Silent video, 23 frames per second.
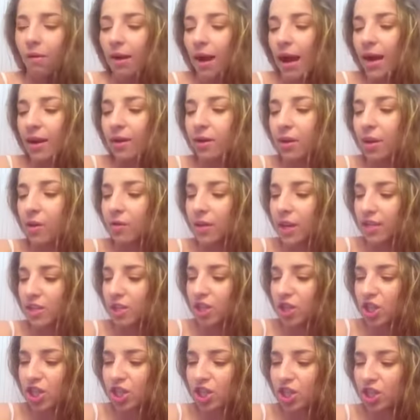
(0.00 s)
don't know.
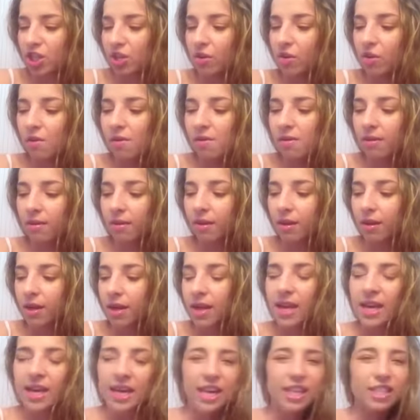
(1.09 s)
That's just,
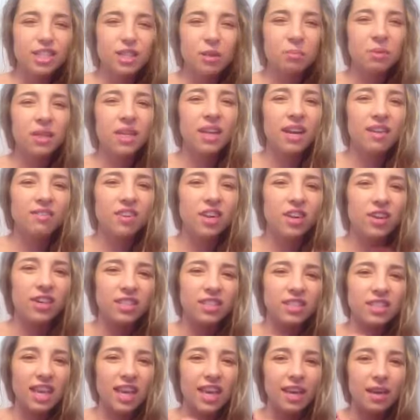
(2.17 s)
it's something I've
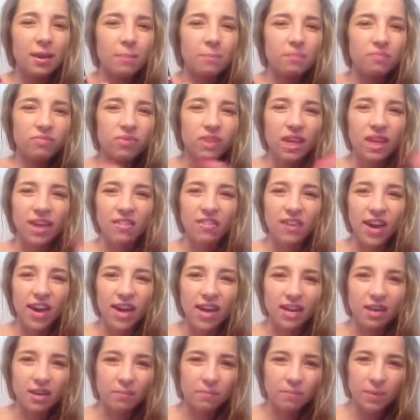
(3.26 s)
noticed. Like, if
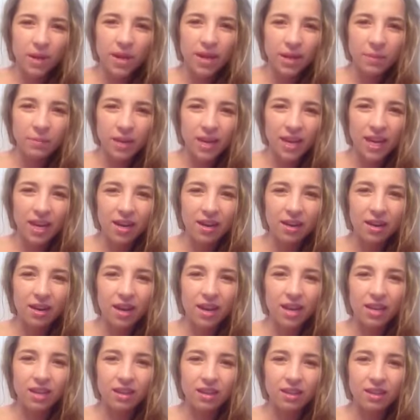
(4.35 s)
I put it in my hair
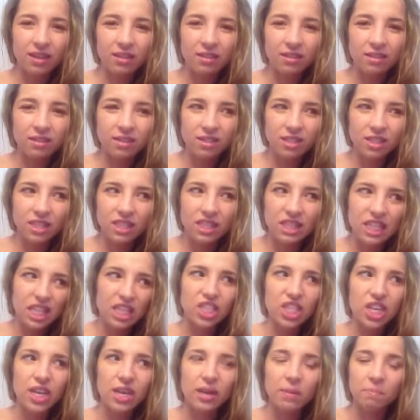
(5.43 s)
and
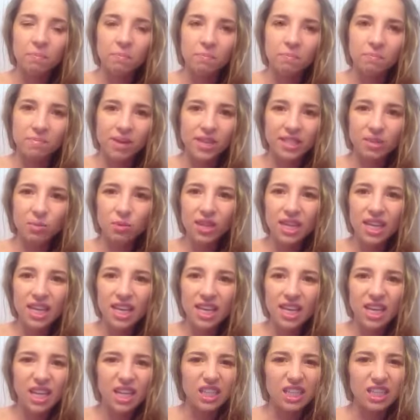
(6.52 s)
touch it and mess with
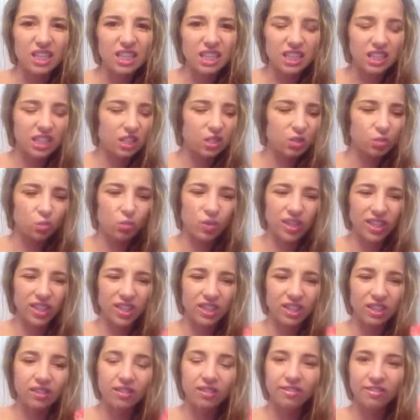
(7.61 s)
it, it gets
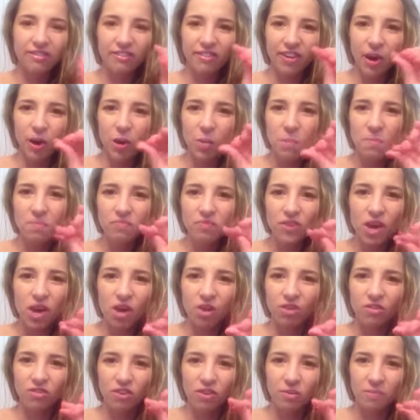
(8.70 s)
weird film
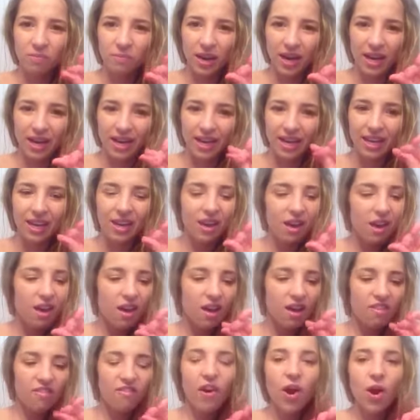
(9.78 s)
all over my
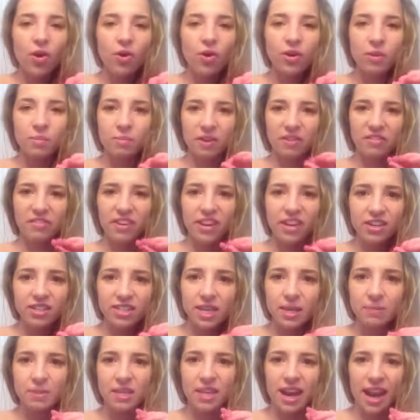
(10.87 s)
phone and my
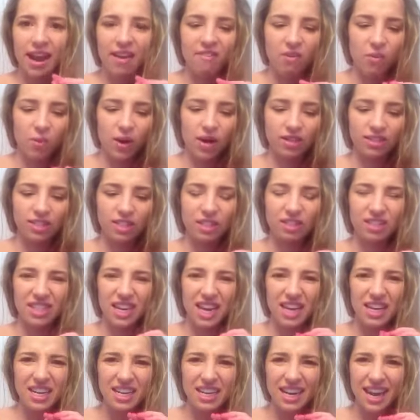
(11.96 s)
fingertips and everywhere. So it's
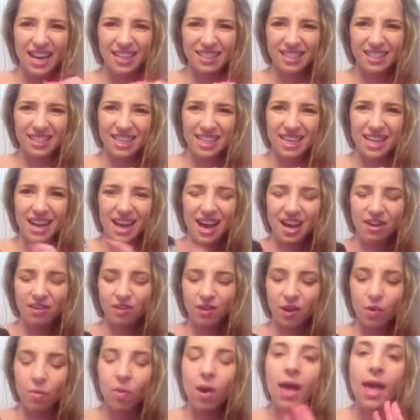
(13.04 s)
kind of nasty. I don't
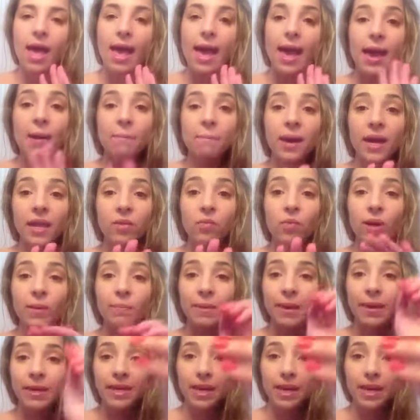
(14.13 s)
know. And by the way, my